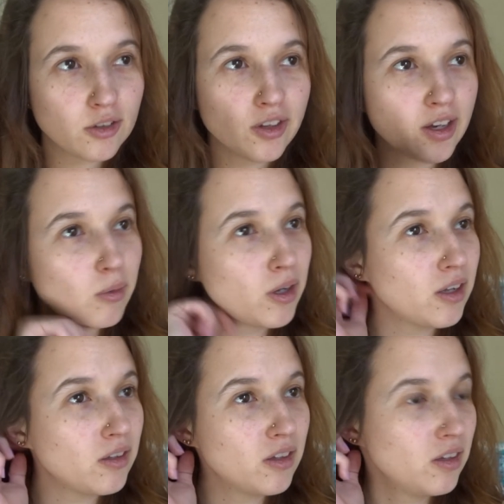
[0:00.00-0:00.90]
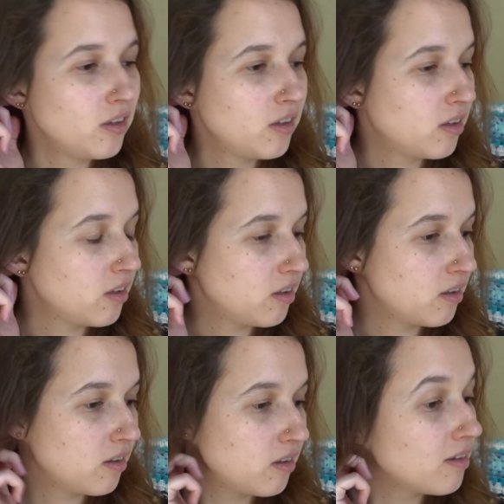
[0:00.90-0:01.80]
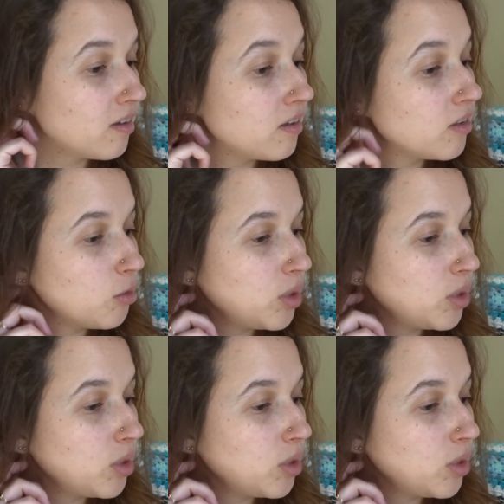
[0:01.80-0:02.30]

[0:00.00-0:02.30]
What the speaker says: I was like, well, the